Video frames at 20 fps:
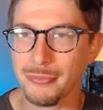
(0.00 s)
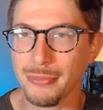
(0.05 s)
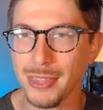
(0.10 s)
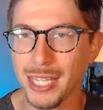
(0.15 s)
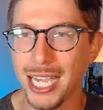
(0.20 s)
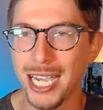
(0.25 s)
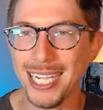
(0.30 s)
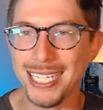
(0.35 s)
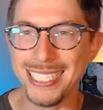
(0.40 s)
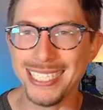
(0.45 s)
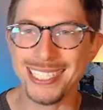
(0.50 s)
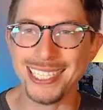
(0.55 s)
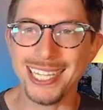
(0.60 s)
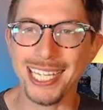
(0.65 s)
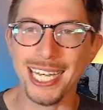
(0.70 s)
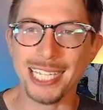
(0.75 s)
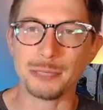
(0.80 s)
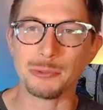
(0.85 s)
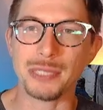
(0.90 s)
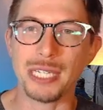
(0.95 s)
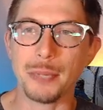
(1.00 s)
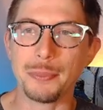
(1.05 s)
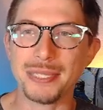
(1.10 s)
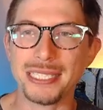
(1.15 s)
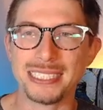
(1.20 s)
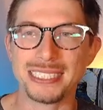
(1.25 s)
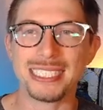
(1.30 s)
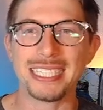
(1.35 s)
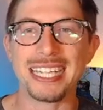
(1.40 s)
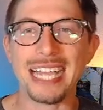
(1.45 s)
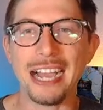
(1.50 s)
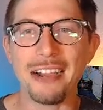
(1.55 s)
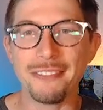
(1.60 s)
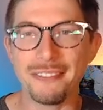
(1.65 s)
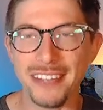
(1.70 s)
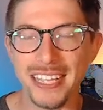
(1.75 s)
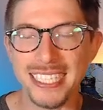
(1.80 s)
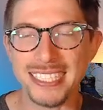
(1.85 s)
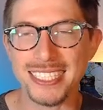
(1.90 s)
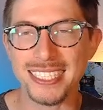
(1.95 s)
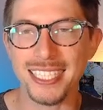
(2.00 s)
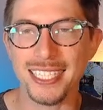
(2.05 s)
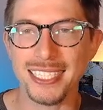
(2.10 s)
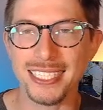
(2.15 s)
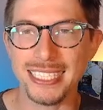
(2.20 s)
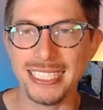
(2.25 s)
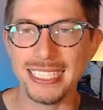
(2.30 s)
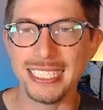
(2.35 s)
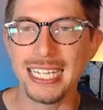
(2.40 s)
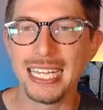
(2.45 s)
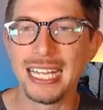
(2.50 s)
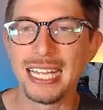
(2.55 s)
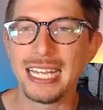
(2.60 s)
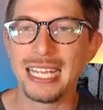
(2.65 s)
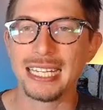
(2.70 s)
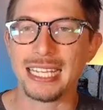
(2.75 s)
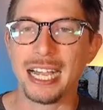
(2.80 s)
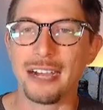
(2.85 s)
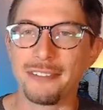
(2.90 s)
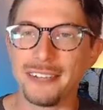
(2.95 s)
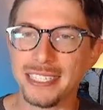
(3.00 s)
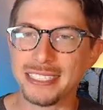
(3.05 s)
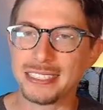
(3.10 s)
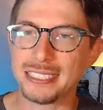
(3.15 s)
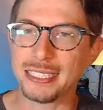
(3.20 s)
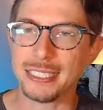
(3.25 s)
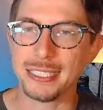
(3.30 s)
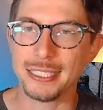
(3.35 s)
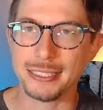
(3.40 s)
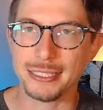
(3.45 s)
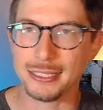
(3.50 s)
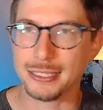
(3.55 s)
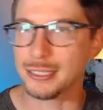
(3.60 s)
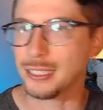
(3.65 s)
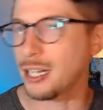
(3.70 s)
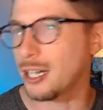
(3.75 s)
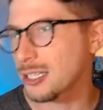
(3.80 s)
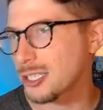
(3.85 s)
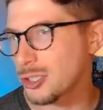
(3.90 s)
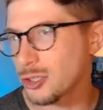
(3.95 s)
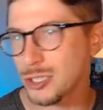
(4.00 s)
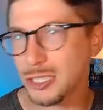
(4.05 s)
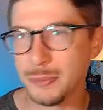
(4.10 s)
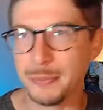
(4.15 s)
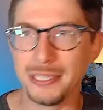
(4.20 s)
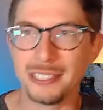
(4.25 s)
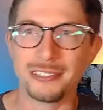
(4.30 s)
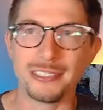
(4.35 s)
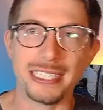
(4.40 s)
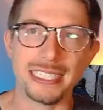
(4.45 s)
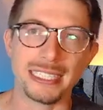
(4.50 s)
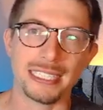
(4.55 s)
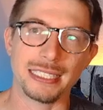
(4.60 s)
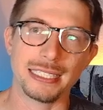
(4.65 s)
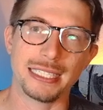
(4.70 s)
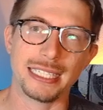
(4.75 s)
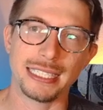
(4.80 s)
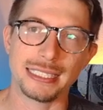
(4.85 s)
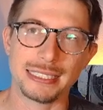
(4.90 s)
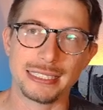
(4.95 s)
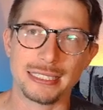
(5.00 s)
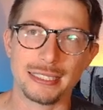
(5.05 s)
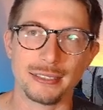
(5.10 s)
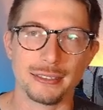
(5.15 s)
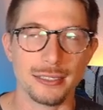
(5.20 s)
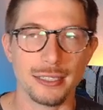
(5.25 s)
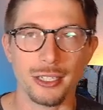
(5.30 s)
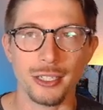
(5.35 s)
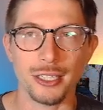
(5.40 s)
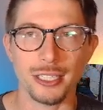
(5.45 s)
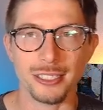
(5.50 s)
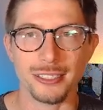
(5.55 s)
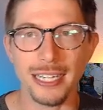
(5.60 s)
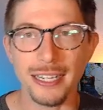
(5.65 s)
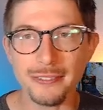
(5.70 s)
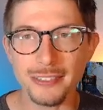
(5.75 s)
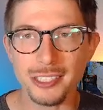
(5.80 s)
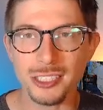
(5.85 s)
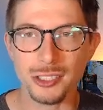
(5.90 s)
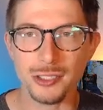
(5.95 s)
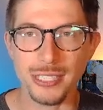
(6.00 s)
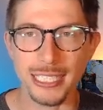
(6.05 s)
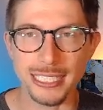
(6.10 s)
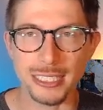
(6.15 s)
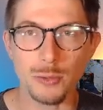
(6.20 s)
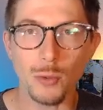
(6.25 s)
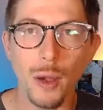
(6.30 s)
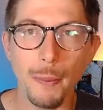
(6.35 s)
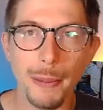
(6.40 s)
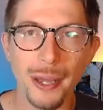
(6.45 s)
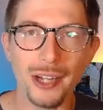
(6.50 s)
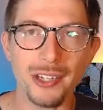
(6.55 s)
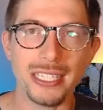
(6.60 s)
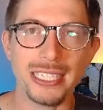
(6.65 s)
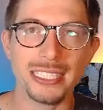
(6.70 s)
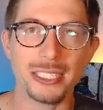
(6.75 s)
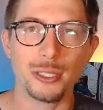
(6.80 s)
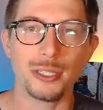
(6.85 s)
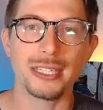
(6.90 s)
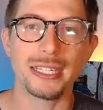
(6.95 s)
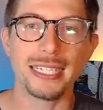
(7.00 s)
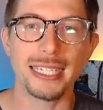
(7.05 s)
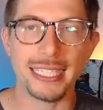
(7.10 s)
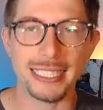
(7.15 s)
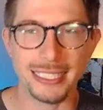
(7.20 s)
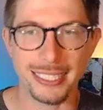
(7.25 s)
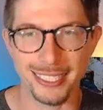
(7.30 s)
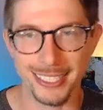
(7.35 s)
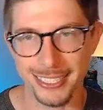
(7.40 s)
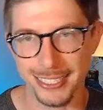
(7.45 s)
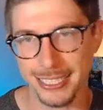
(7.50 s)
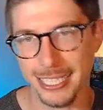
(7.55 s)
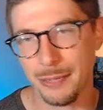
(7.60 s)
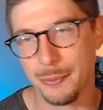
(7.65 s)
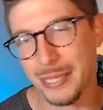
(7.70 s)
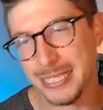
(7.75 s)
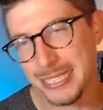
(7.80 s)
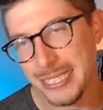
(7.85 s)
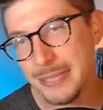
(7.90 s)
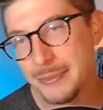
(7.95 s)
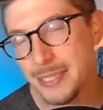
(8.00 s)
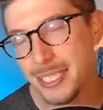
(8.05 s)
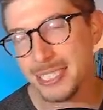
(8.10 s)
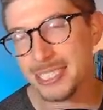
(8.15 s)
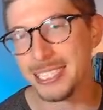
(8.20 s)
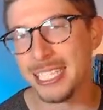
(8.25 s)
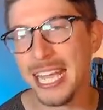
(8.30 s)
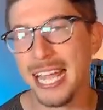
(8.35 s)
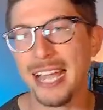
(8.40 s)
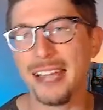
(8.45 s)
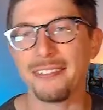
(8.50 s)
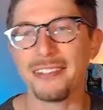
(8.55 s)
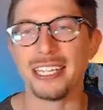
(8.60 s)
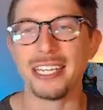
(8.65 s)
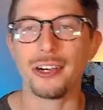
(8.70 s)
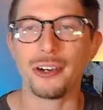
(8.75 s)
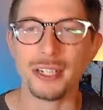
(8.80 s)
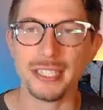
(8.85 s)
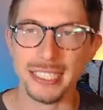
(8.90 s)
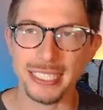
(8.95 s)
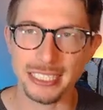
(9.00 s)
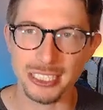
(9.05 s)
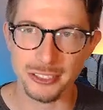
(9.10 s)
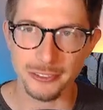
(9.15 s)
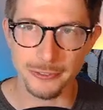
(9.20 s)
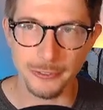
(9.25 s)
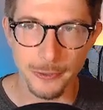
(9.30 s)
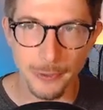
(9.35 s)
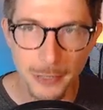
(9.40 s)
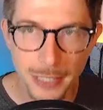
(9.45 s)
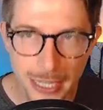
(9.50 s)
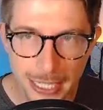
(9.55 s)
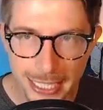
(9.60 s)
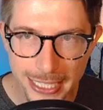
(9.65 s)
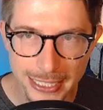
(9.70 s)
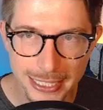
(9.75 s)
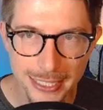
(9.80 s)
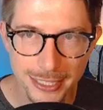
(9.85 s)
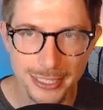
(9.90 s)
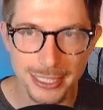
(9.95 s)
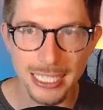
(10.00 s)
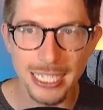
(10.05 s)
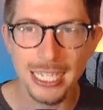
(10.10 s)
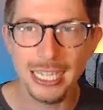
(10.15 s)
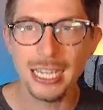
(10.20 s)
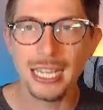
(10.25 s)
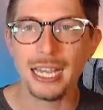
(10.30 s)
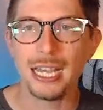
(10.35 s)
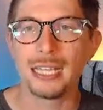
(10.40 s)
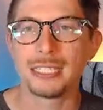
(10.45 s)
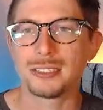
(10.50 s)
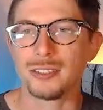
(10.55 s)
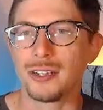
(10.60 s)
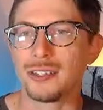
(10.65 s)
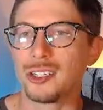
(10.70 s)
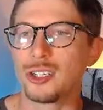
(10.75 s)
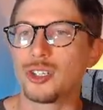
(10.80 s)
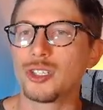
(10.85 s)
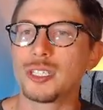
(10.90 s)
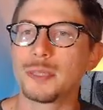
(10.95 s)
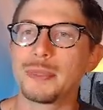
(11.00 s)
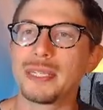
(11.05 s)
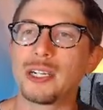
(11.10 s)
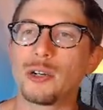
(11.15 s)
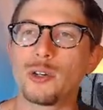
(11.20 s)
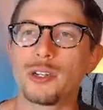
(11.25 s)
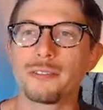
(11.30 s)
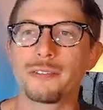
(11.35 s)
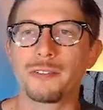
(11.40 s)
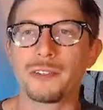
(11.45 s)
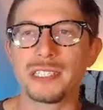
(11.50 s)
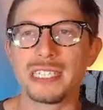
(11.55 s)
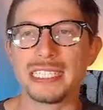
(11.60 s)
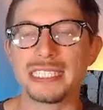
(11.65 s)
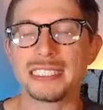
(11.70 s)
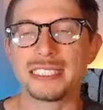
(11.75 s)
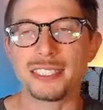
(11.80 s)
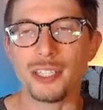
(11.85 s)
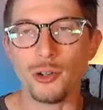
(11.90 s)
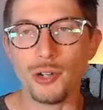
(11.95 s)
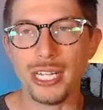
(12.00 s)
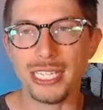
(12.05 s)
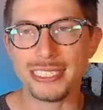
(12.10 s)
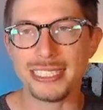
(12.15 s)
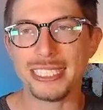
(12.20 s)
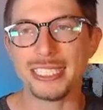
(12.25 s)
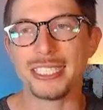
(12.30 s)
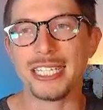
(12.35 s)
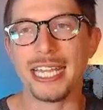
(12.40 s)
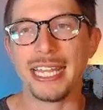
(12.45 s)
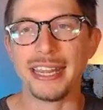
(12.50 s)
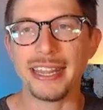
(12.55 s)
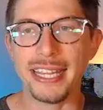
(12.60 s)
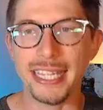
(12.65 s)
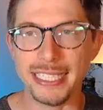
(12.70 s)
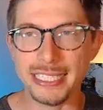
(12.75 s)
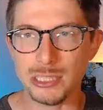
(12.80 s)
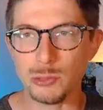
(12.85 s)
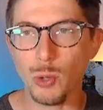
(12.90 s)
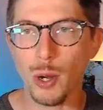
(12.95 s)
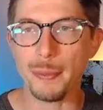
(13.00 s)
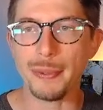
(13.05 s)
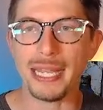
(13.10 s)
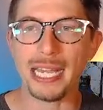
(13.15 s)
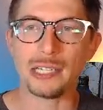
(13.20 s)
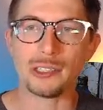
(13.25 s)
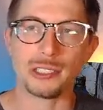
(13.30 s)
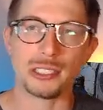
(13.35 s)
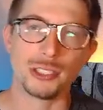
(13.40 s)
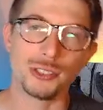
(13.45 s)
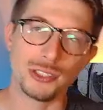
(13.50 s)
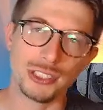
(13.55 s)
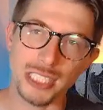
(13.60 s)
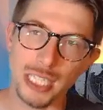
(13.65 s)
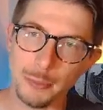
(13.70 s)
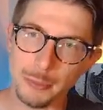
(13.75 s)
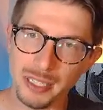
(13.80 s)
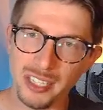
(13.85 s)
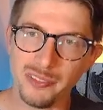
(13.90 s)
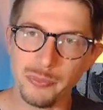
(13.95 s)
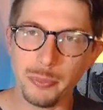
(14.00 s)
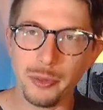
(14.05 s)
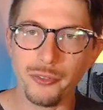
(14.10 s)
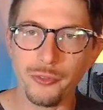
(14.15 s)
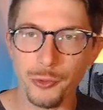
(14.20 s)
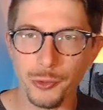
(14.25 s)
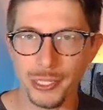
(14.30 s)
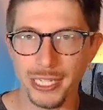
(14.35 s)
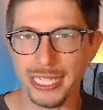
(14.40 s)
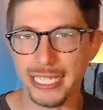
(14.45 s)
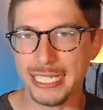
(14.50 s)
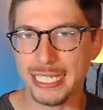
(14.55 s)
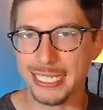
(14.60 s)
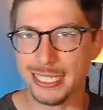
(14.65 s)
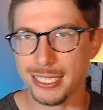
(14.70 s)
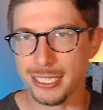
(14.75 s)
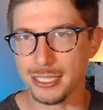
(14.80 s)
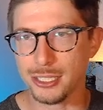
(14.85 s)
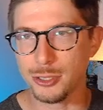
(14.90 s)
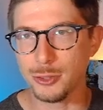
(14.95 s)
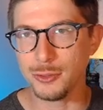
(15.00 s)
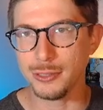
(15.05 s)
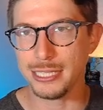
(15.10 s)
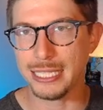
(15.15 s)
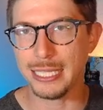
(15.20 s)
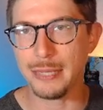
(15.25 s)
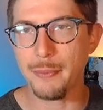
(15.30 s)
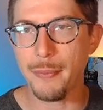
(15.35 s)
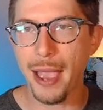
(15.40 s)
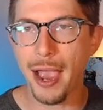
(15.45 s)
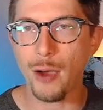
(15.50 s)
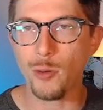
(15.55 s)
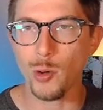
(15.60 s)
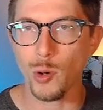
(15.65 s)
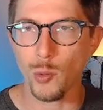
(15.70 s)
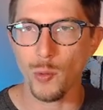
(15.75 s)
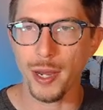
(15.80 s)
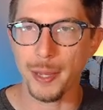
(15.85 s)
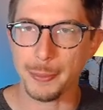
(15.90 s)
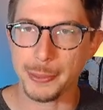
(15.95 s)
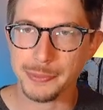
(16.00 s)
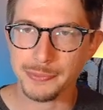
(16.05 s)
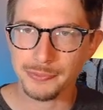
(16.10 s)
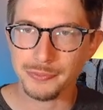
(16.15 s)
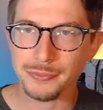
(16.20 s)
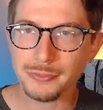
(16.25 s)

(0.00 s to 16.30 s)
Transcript: I entered the next one up against a Galvantula lead. Galvantula is not going to be great against our Graveler, so they swap out into Lickitung. Now, my team doesn't have a hard answer for Lickitung, so I'm going to be going for the Stone Edge here and then swapping out to Jump Bluff before they get to the Power Whip.